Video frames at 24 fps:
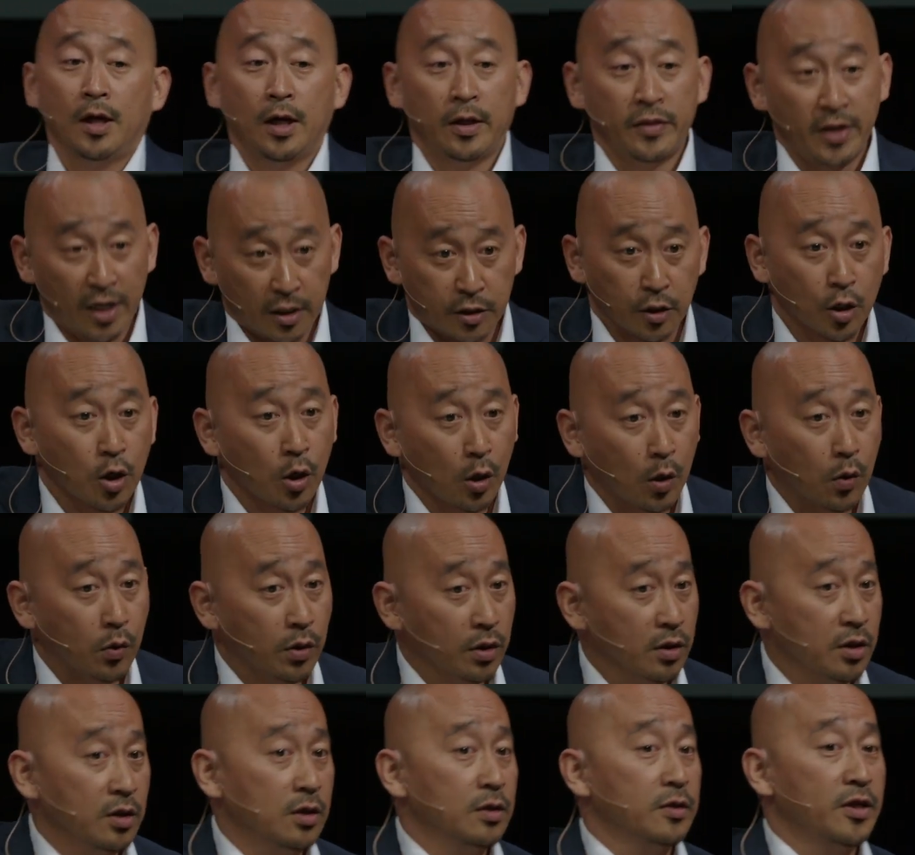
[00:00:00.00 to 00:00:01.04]
another
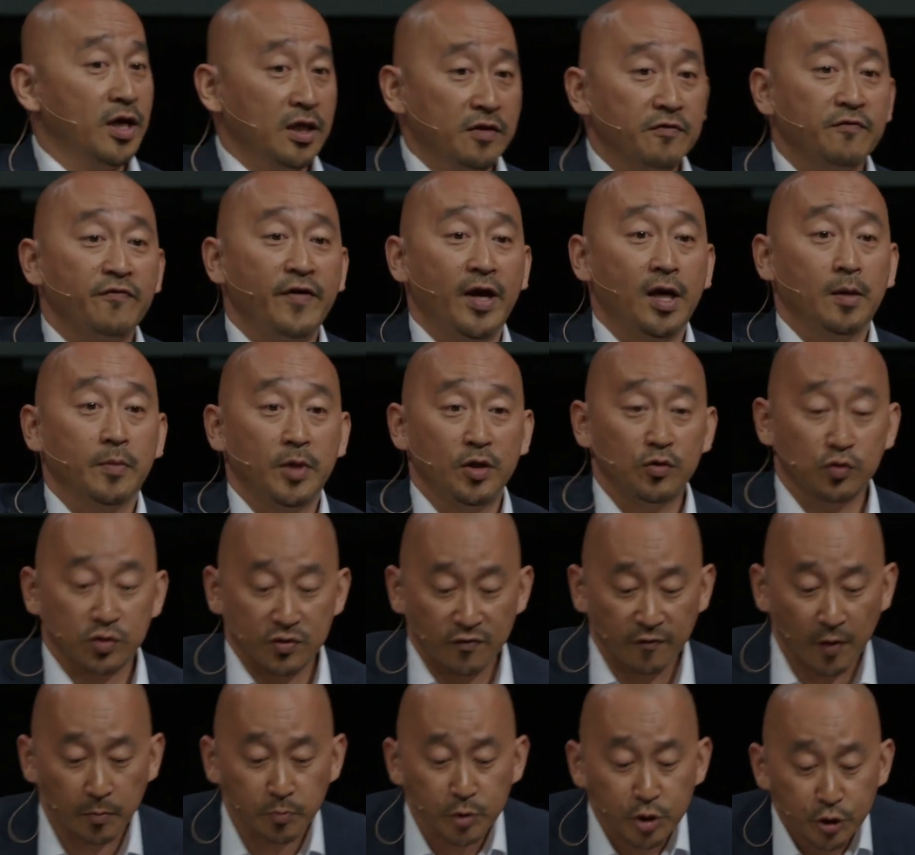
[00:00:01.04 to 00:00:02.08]
coworker, another family
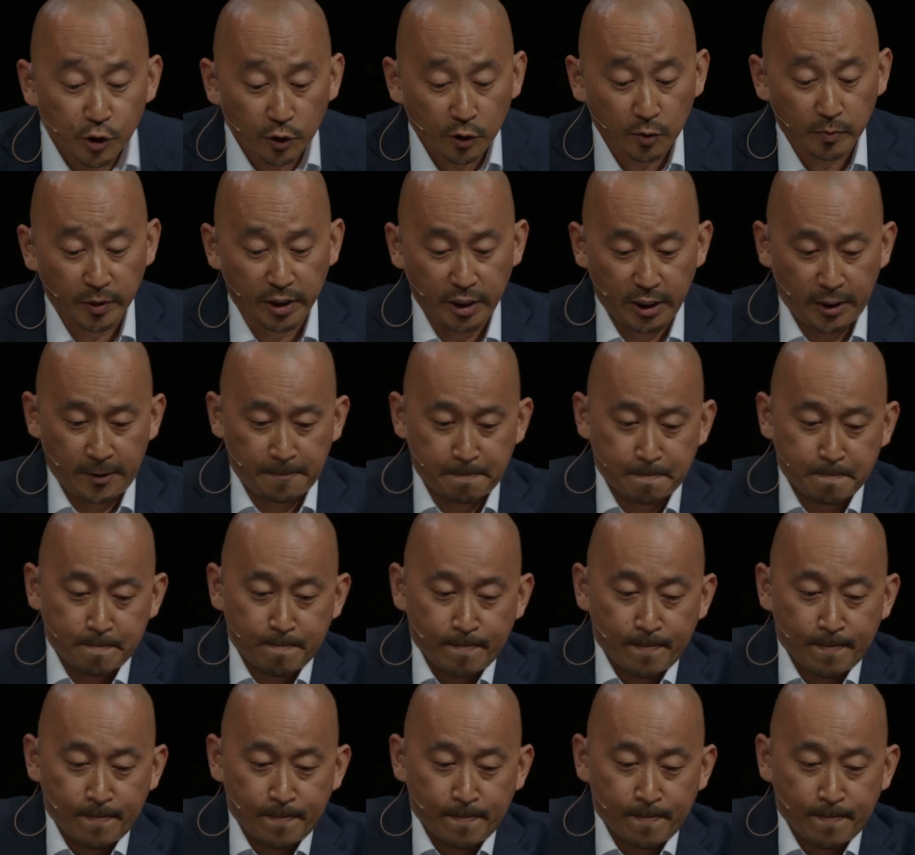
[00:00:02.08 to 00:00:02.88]
was from Germany.